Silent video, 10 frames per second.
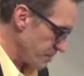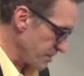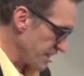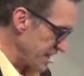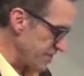
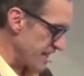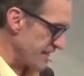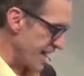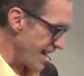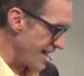believed that
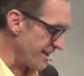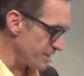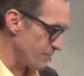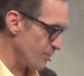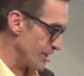the
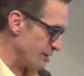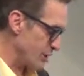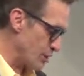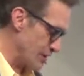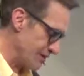highest point, and I'm
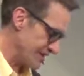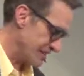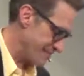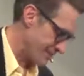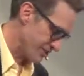going to quote this
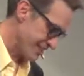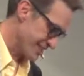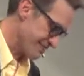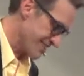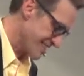to make sure I get
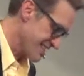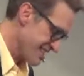it right,